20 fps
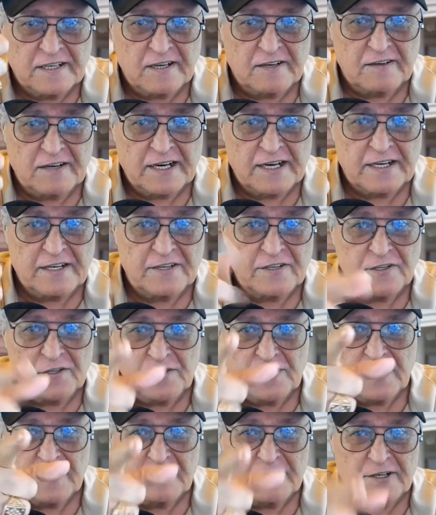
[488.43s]
All right.
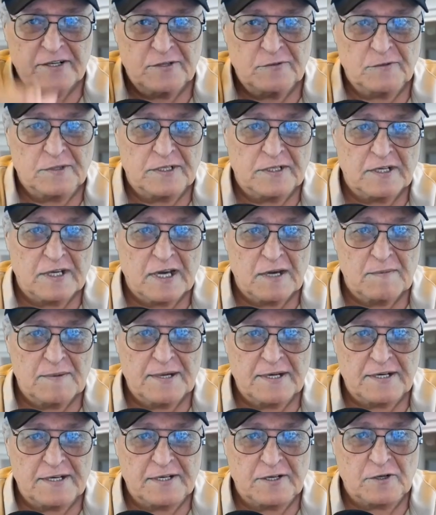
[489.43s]
You have a good one. I'm
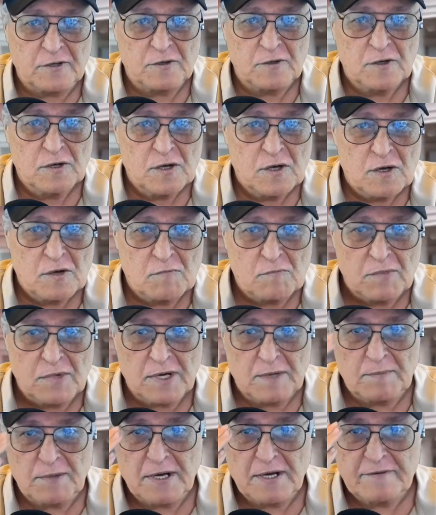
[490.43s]
out of here.
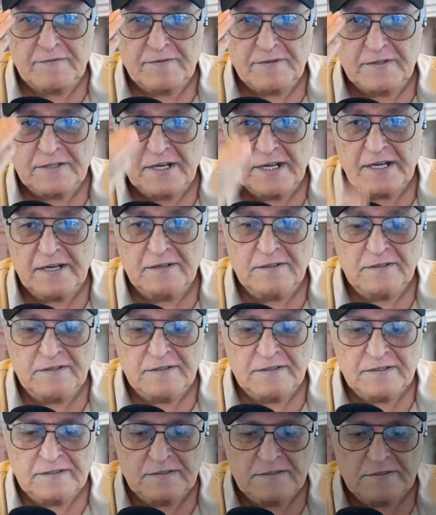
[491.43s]
Bye-bye for now.